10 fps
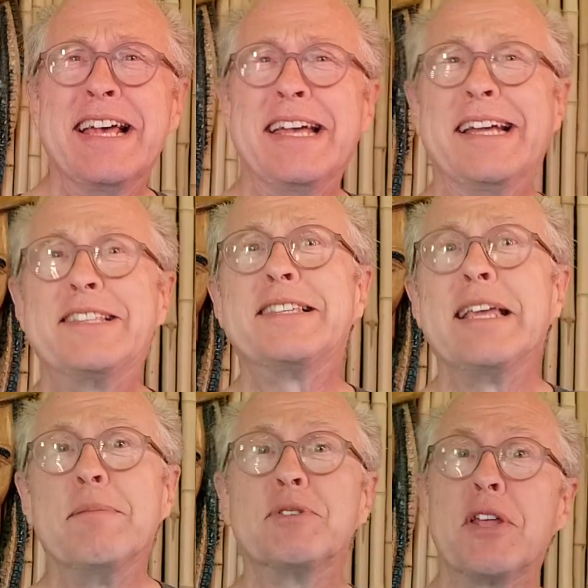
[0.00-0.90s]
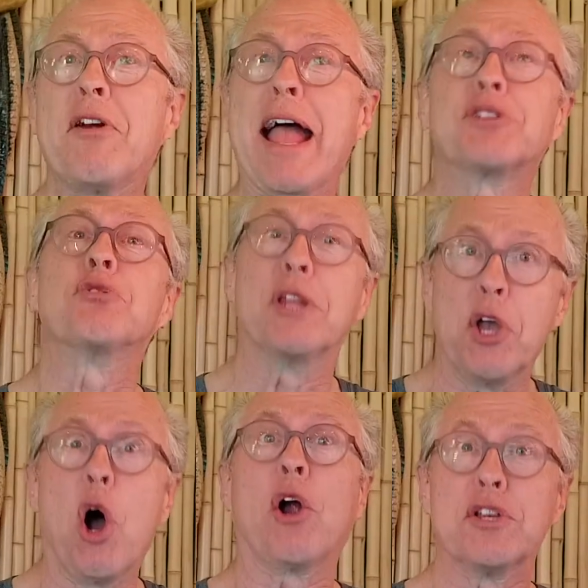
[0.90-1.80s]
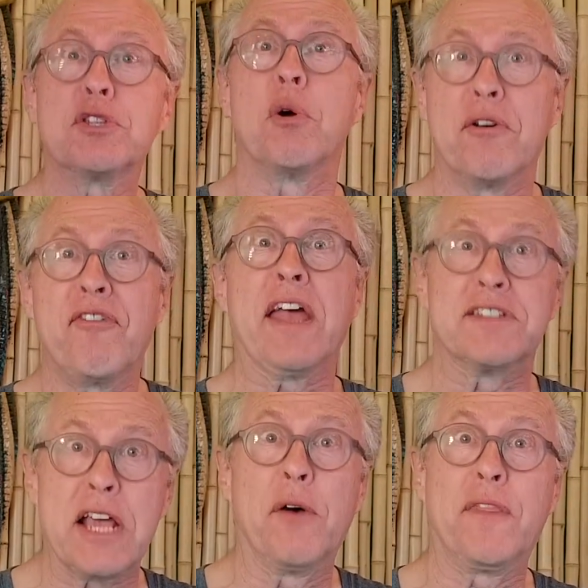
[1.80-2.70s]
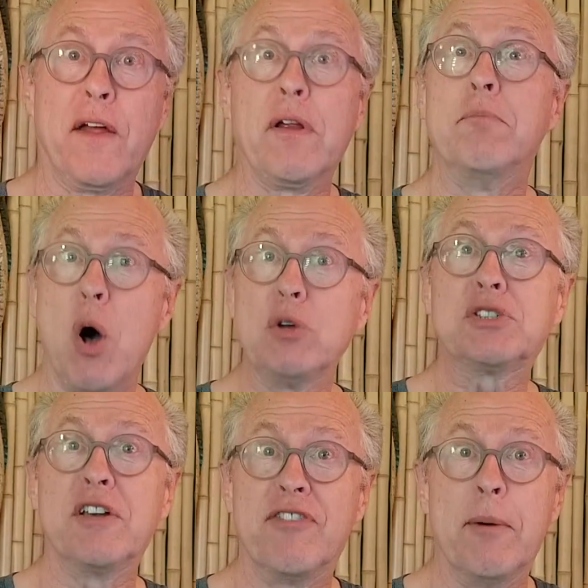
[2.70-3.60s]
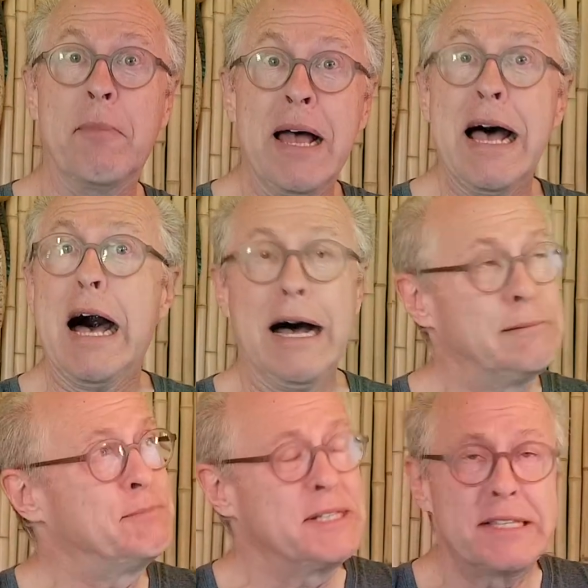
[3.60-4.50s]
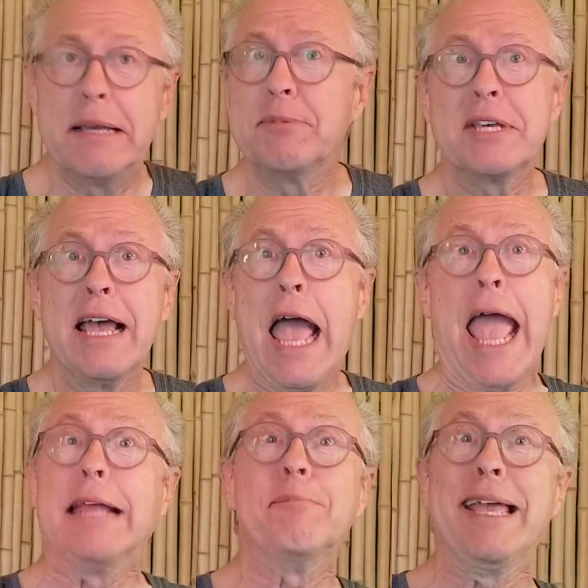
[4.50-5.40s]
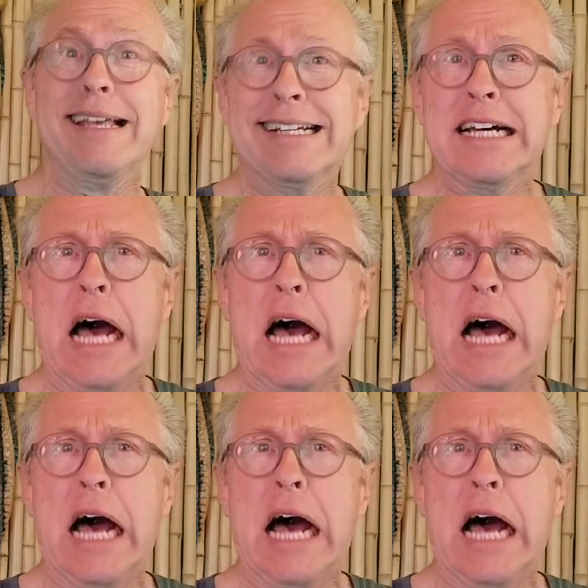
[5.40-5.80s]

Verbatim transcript: it seems there actually are Ahsoka fans out there, and most of them, it seems, hate me.